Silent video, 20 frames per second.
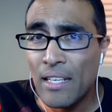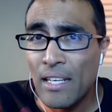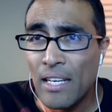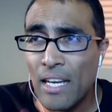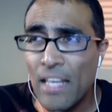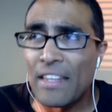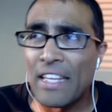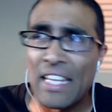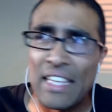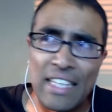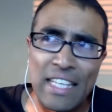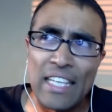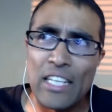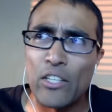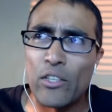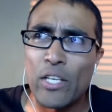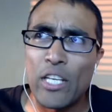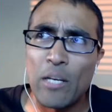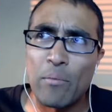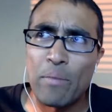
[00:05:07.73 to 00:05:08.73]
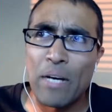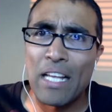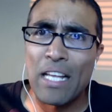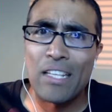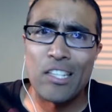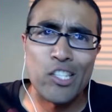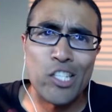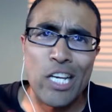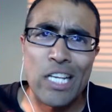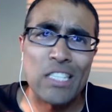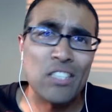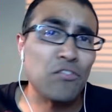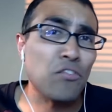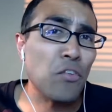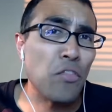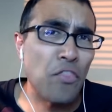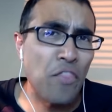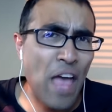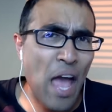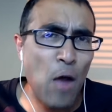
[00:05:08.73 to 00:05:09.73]
And then later he apologized for
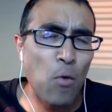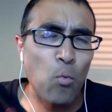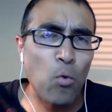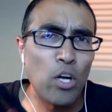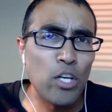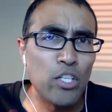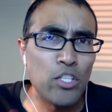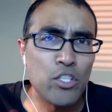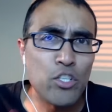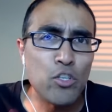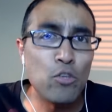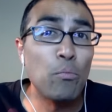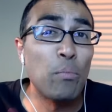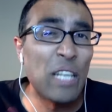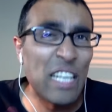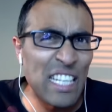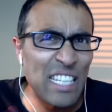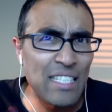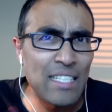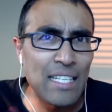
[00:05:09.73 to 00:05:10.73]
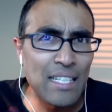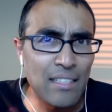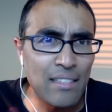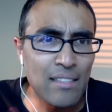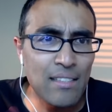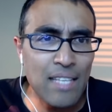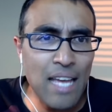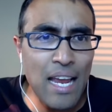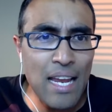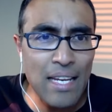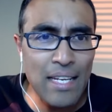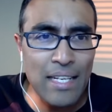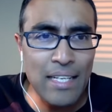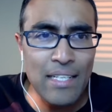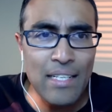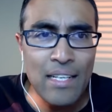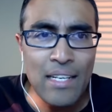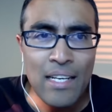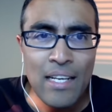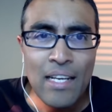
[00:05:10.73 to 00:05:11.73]
that one too, but he did say it.
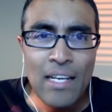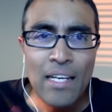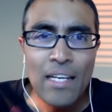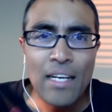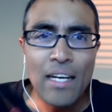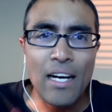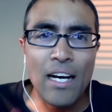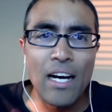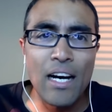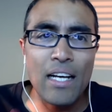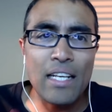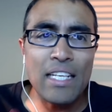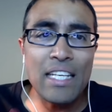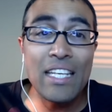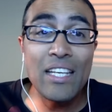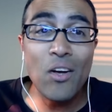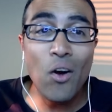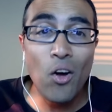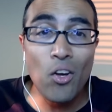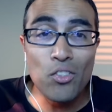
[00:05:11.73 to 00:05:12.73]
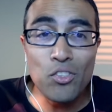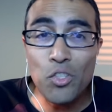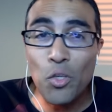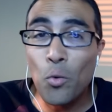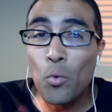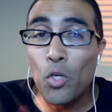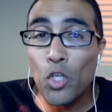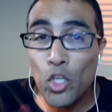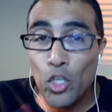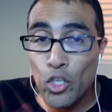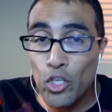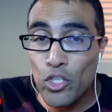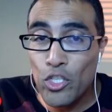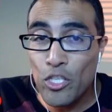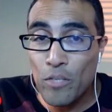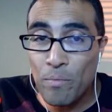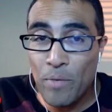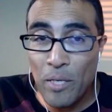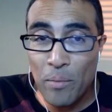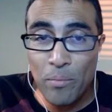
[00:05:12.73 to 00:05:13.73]
He also
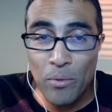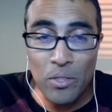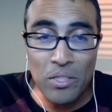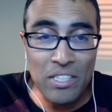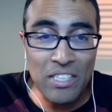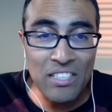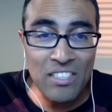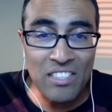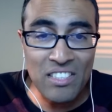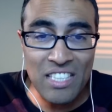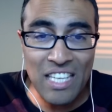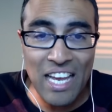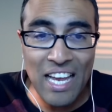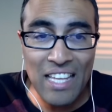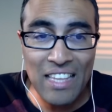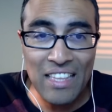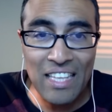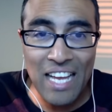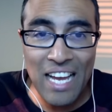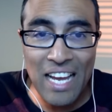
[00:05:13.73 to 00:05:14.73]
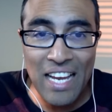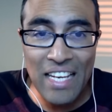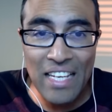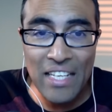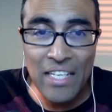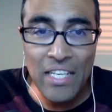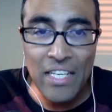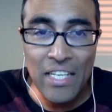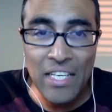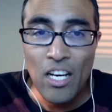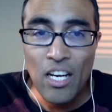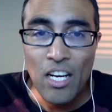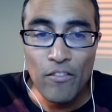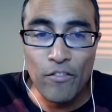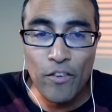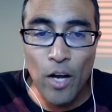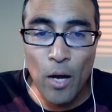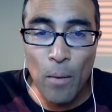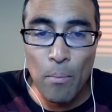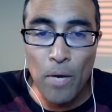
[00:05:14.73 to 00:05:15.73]
urged people, this is a headline
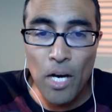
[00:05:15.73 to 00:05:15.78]
from